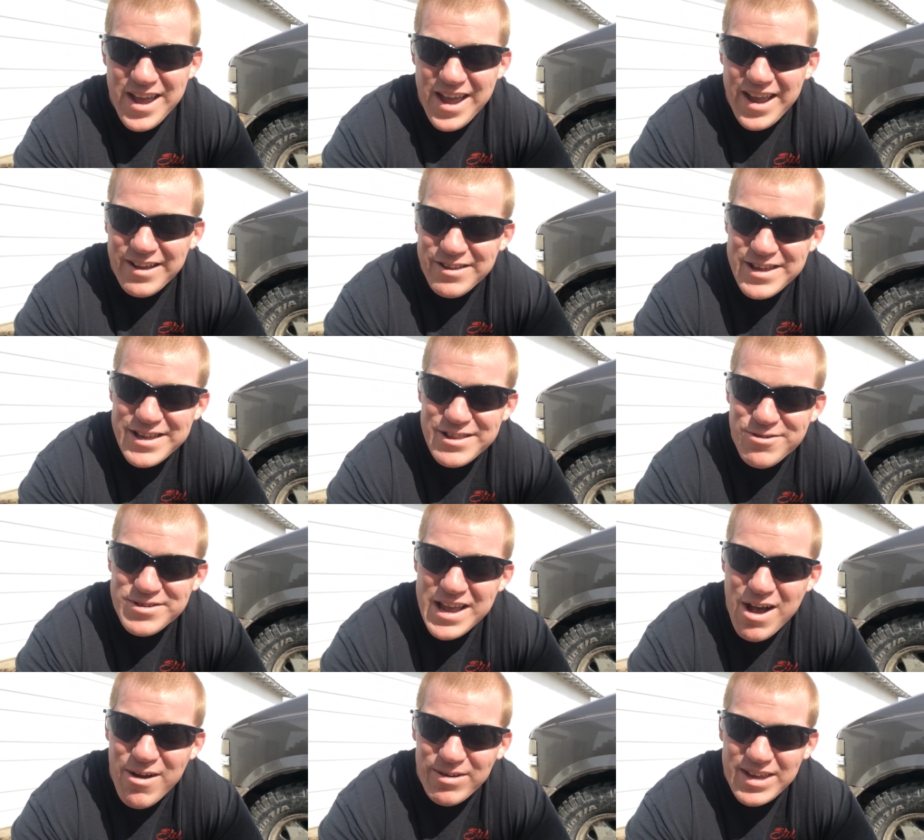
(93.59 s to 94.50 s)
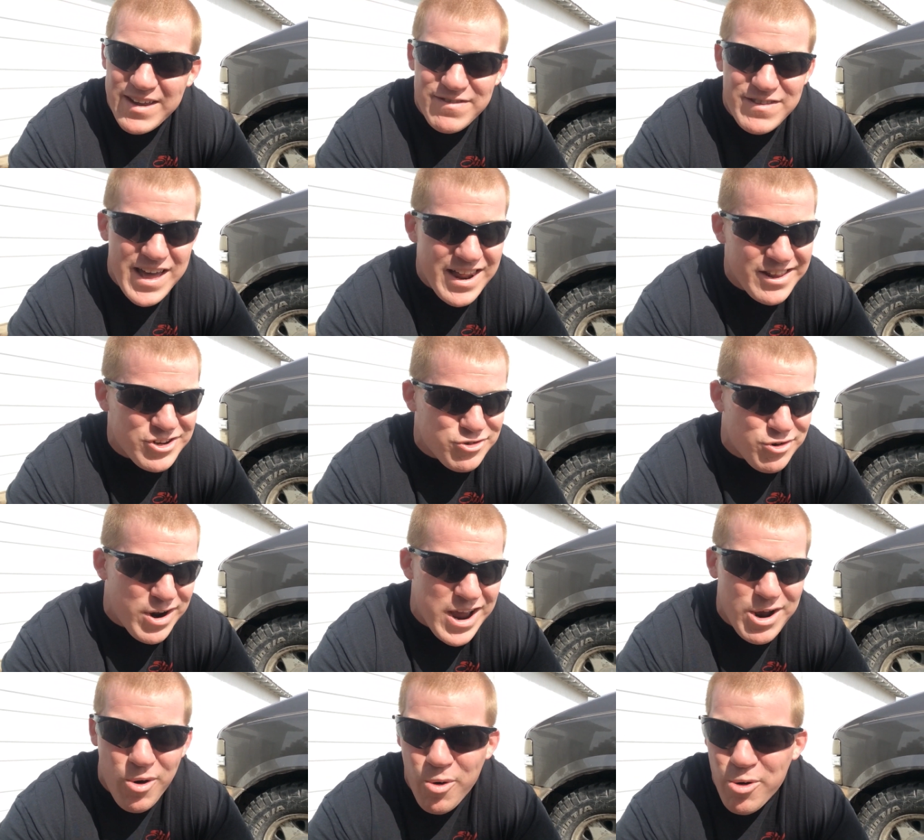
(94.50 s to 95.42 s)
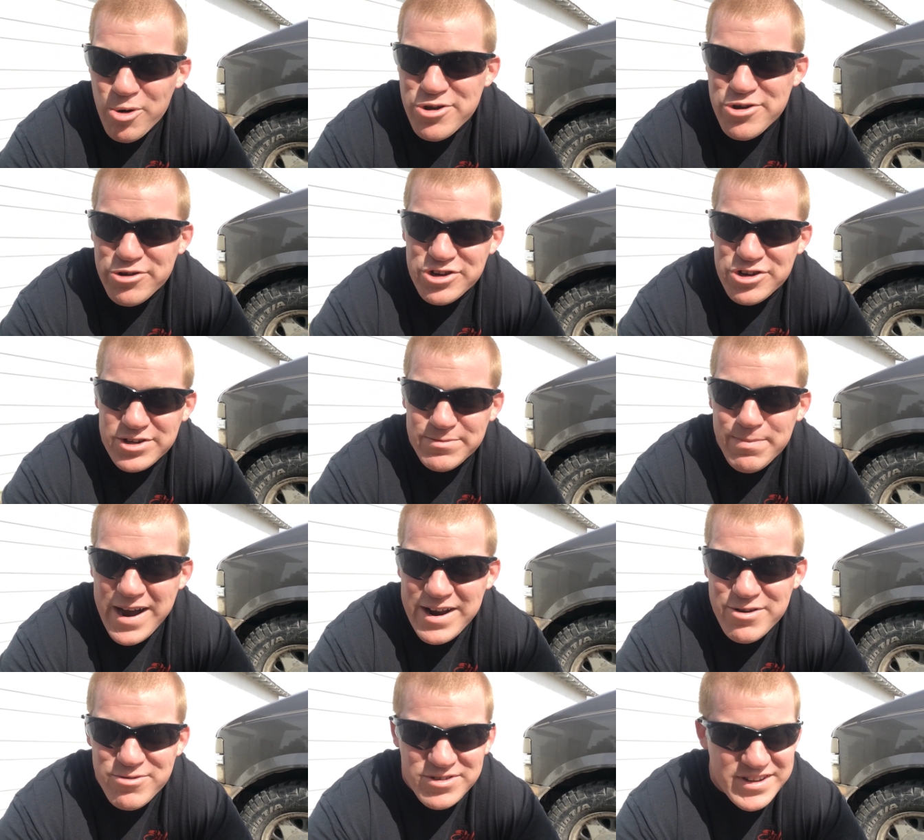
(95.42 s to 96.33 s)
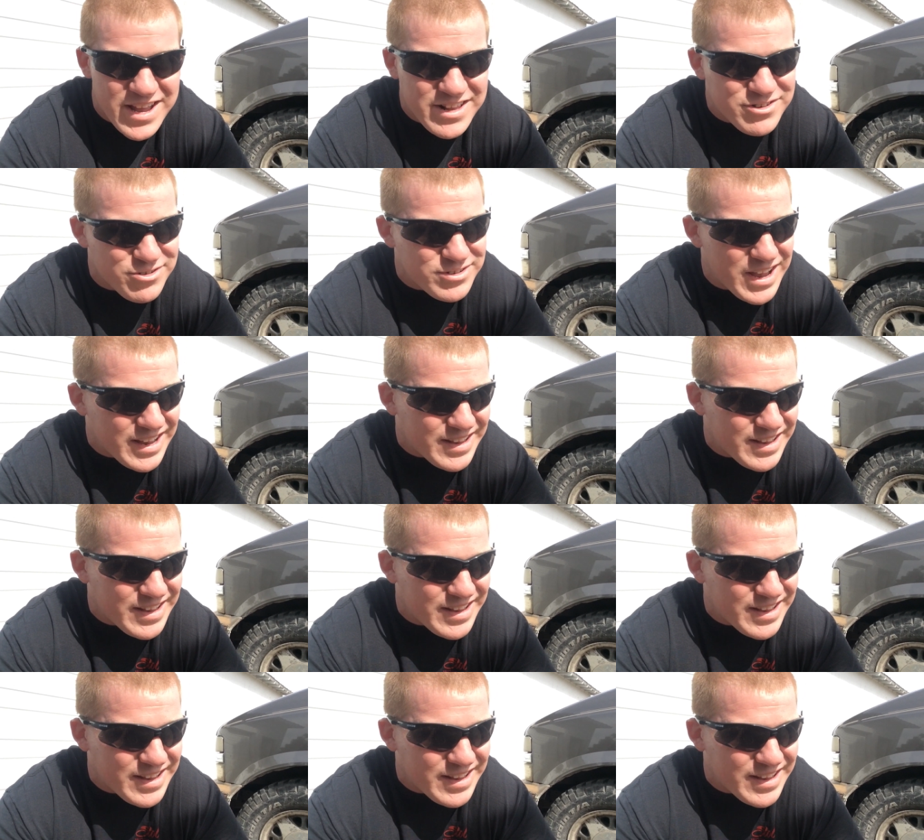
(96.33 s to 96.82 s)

and clean those out and give that a try, or you could just buy new sensors.